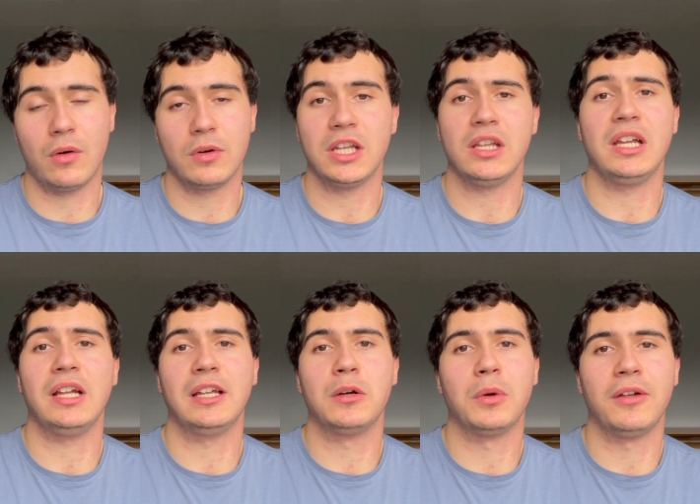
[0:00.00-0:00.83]
you're
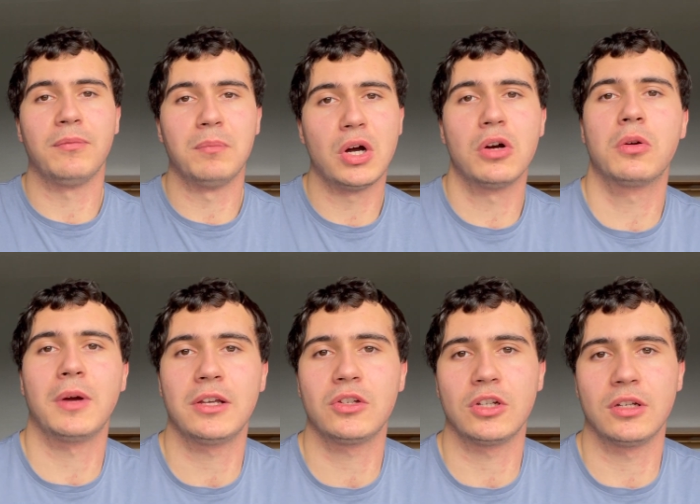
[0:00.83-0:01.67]
dealing with more
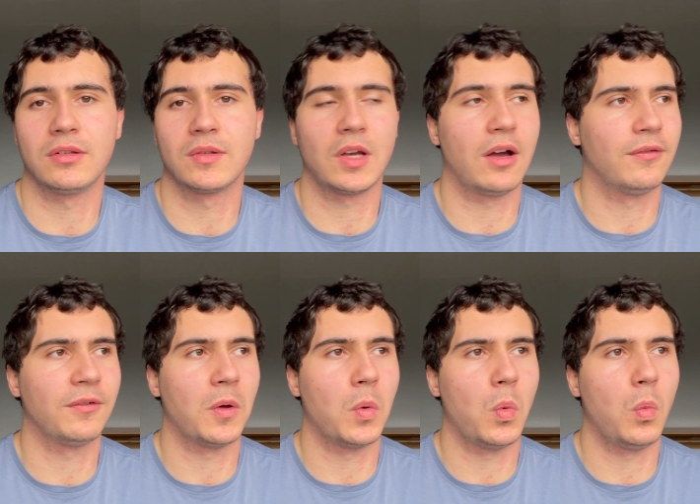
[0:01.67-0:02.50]
questions of
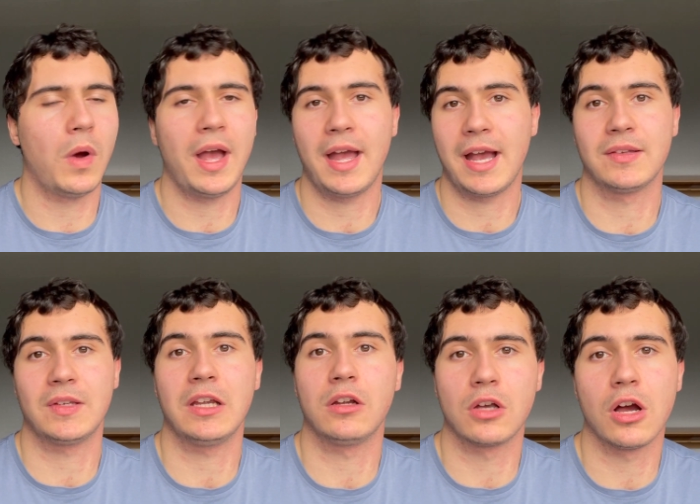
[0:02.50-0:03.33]
where has
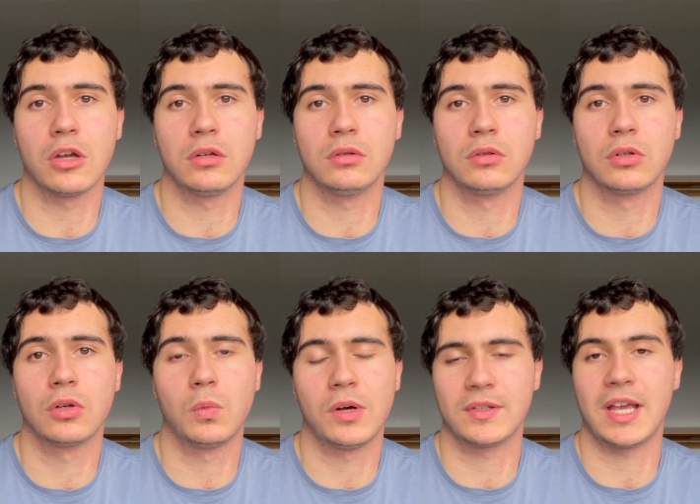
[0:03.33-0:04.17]
it gone?
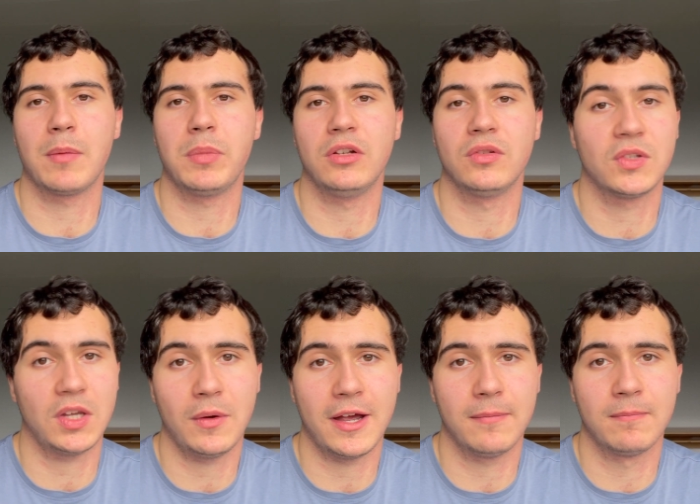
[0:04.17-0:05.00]
What's happened
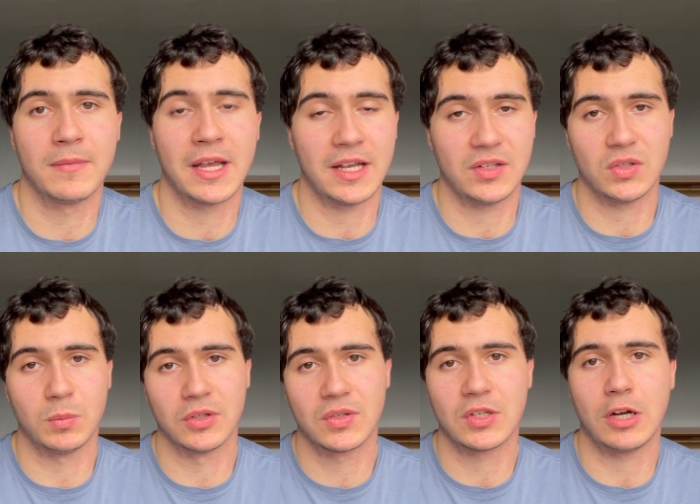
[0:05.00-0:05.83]
to it? Has
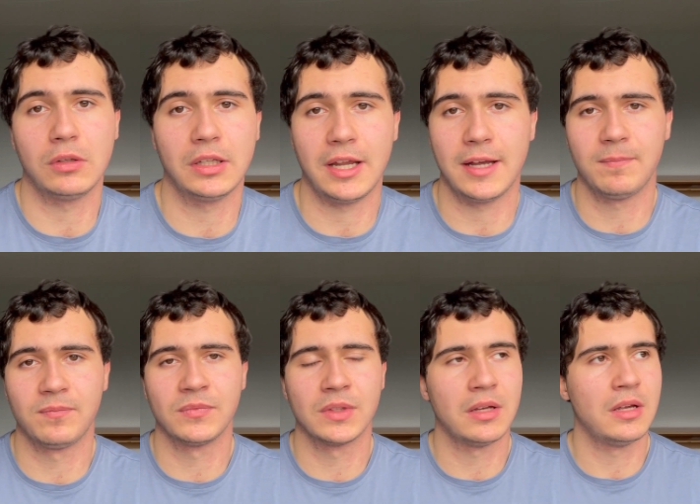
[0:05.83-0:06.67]
someone stolen it?
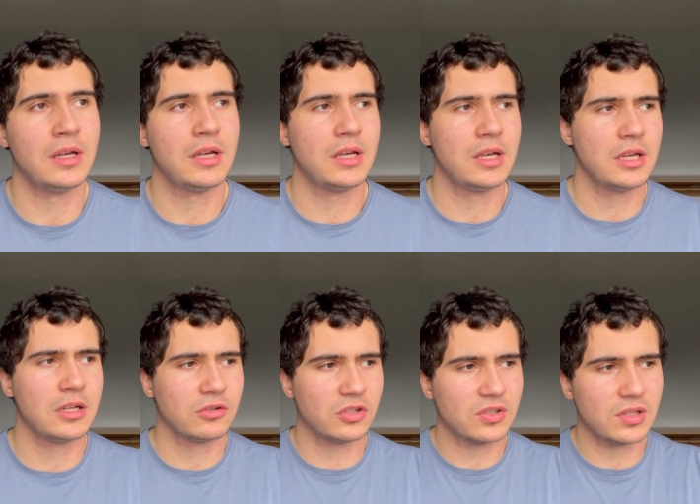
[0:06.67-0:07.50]

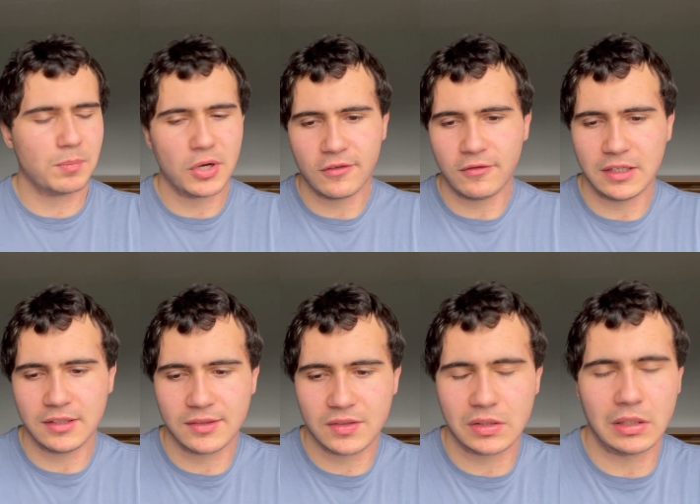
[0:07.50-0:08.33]
Just to put
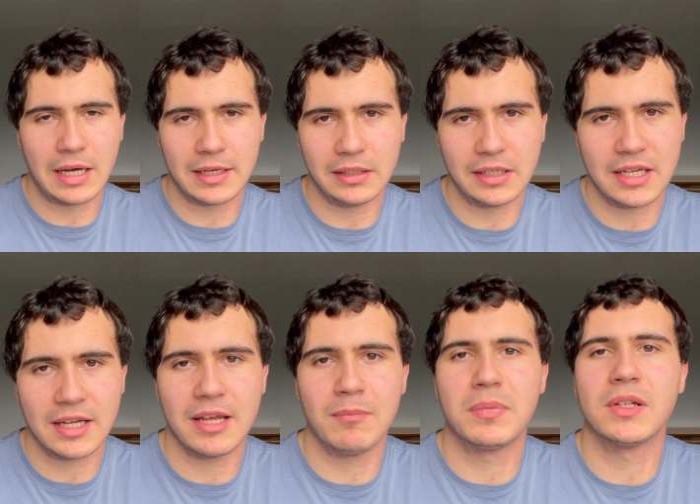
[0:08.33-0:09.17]
things slightly
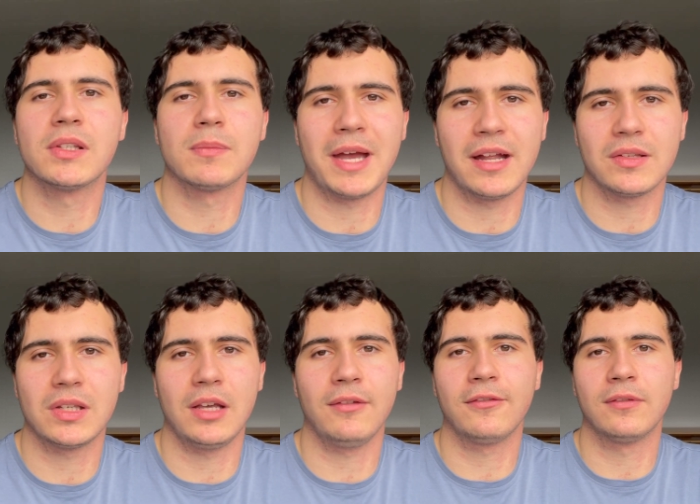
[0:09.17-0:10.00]
in
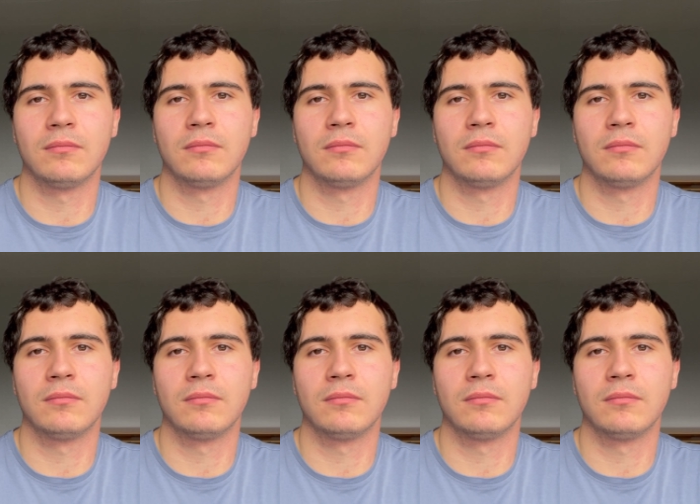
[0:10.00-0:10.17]
perspective,